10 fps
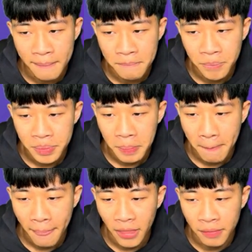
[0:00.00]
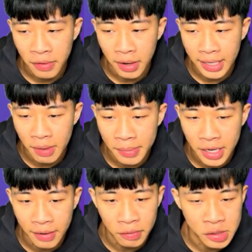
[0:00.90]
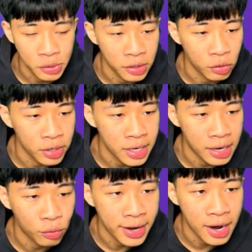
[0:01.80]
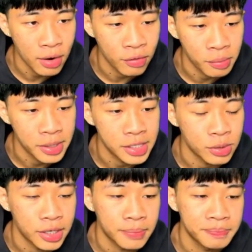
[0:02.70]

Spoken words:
I feel like that'll be the difference between a green and a red arrow for me this week.